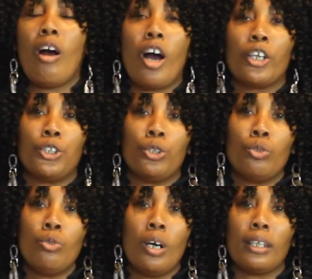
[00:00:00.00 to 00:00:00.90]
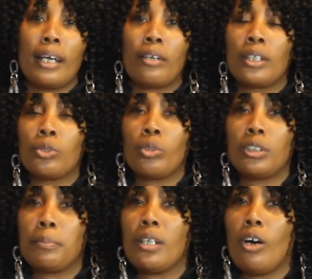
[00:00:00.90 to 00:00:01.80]
Are you allowing that
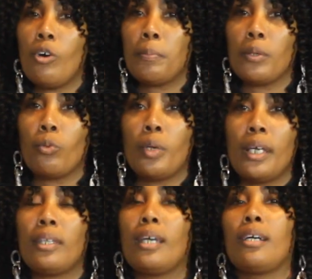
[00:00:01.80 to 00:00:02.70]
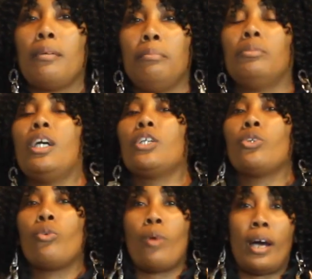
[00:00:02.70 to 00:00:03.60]
door to be open with him
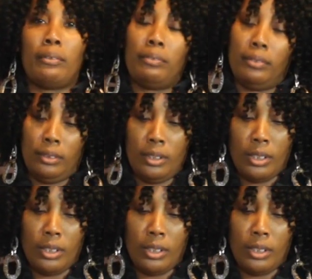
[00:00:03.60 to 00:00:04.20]
and your wife?